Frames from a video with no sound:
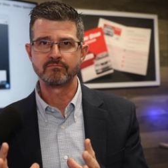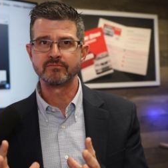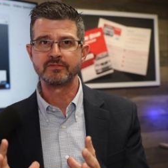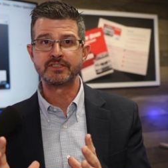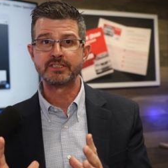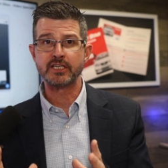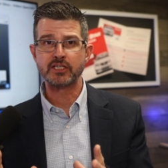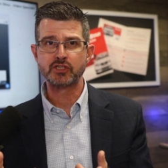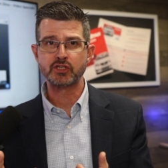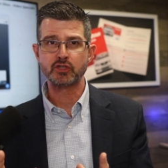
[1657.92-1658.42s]

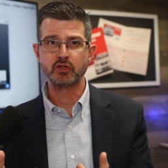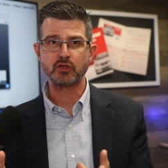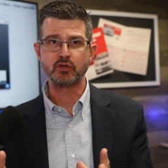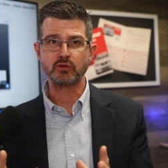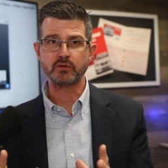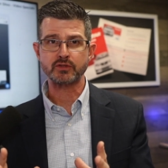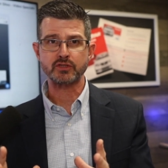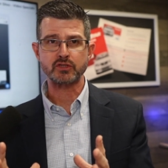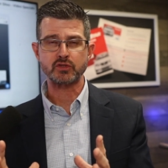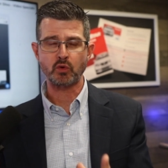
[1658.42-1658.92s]
digital
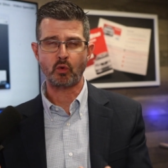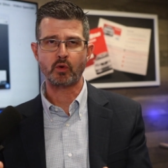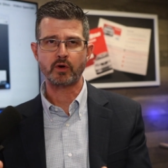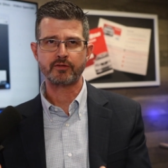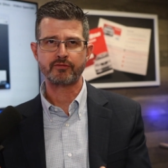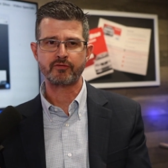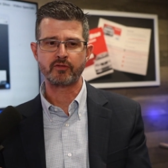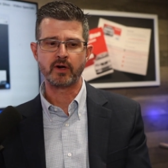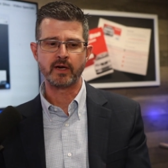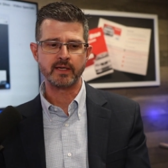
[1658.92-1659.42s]

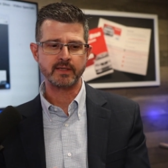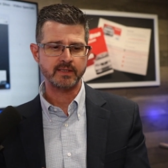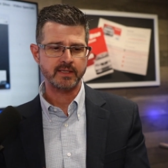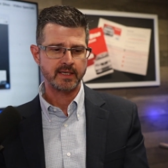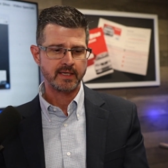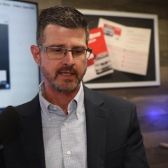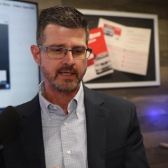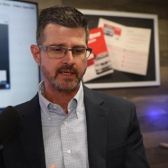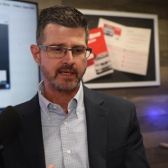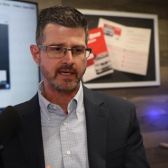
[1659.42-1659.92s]
storefront.
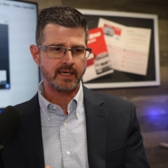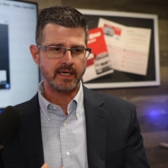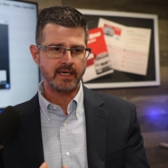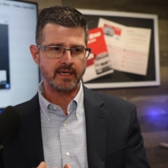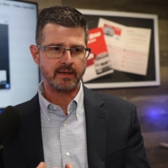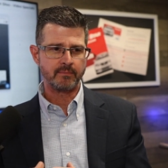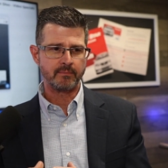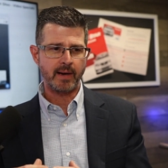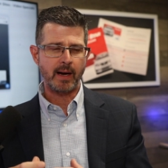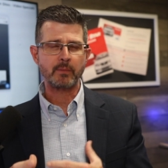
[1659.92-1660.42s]

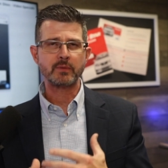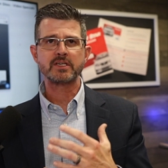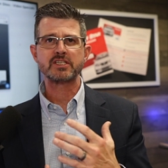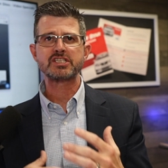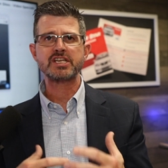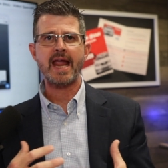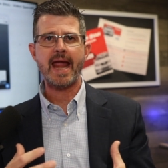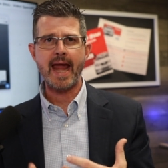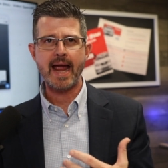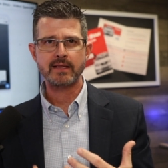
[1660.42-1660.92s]
I want to
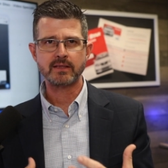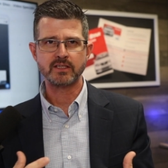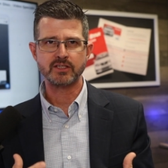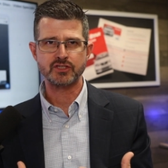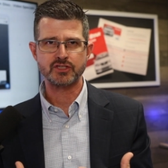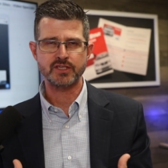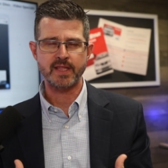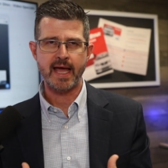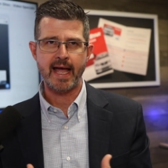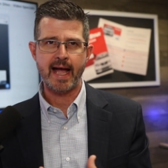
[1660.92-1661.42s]

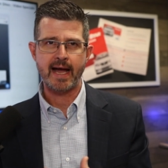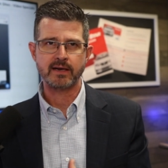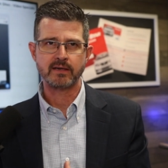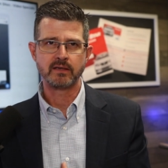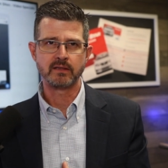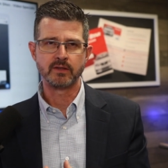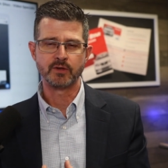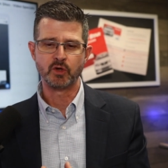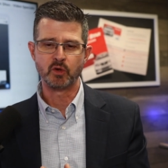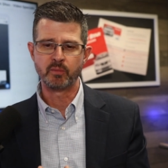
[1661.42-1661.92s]
challenge that
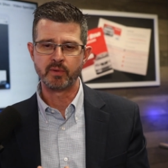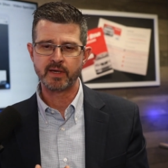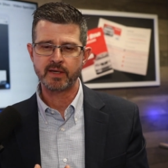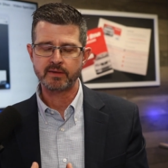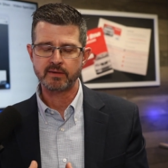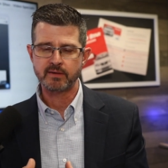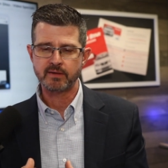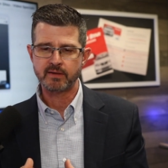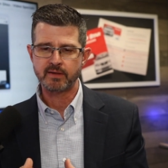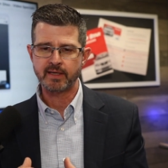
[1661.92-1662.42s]
a little bit.
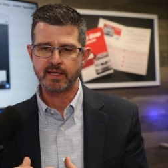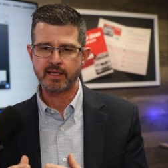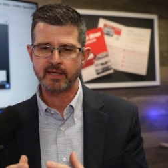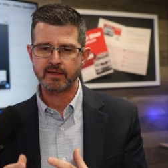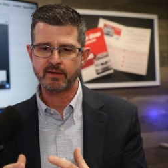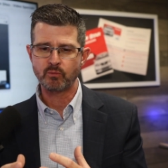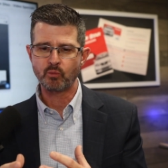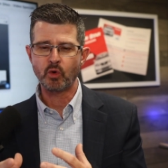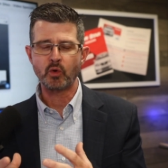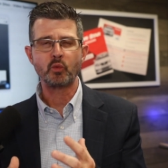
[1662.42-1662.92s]

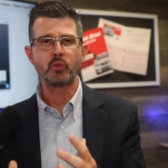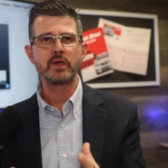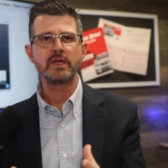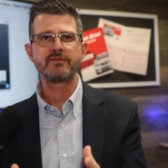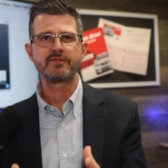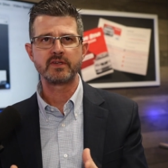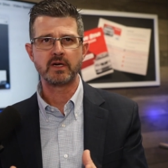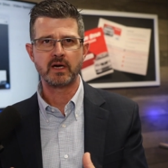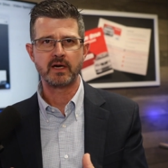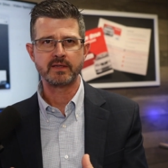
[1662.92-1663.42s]
And what
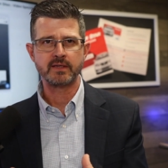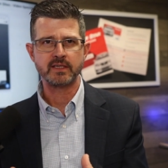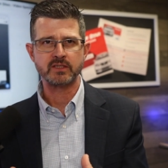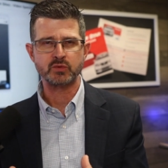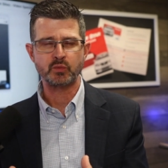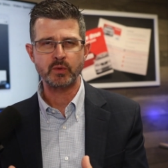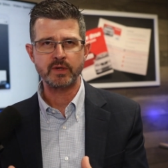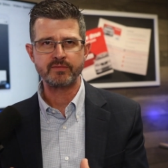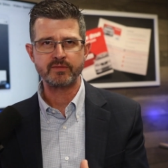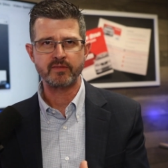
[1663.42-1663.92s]
we've done
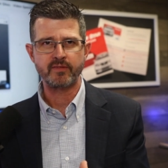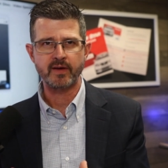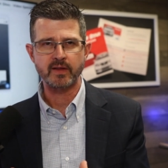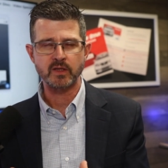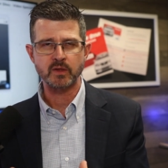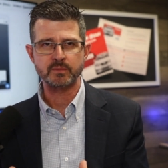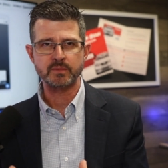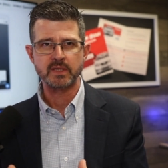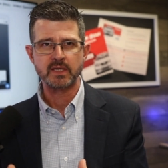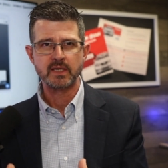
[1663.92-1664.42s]
is we've
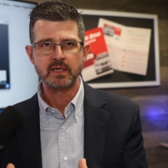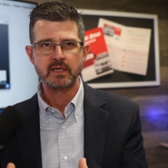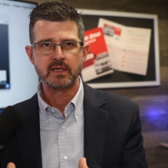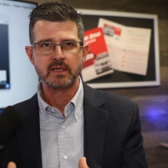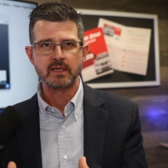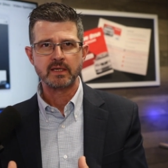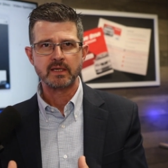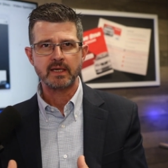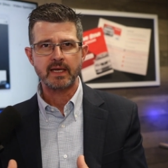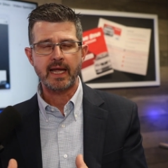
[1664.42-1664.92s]
developed
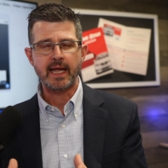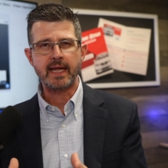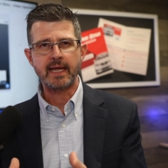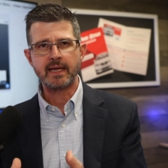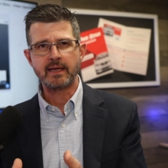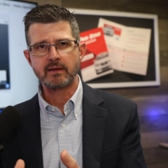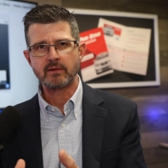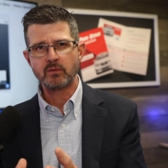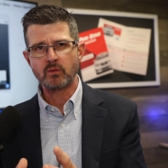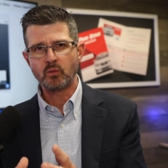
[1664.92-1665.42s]

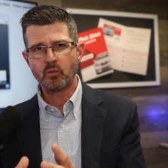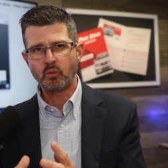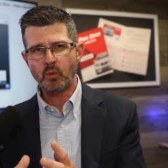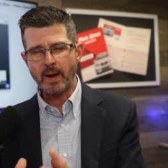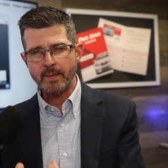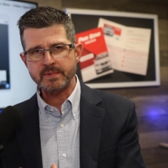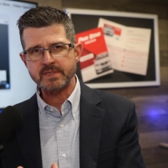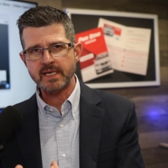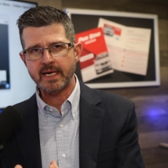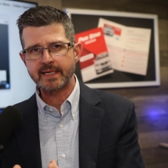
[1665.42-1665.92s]
a
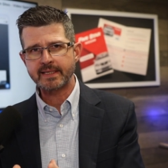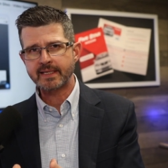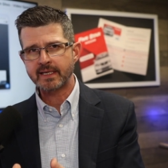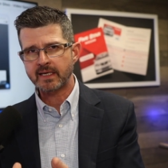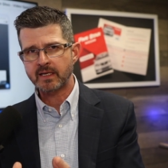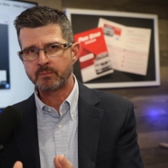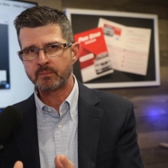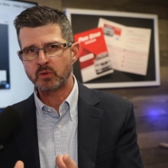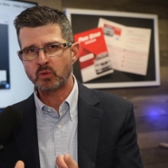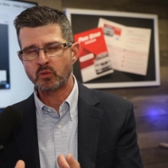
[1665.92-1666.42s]
website
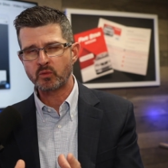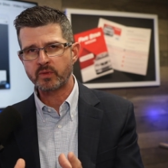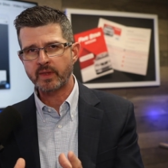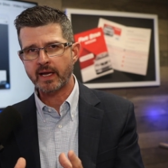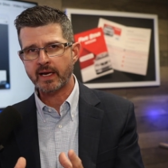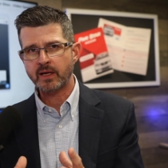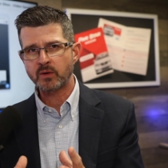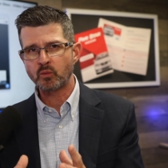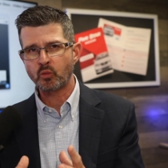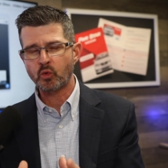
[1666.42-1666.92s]

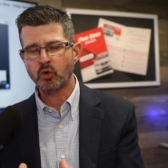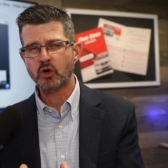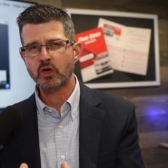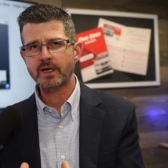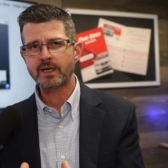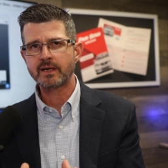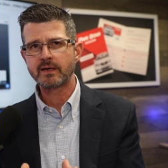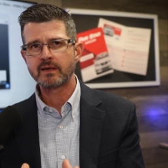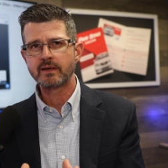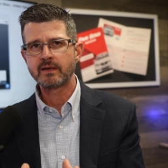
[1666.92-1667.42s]
that can work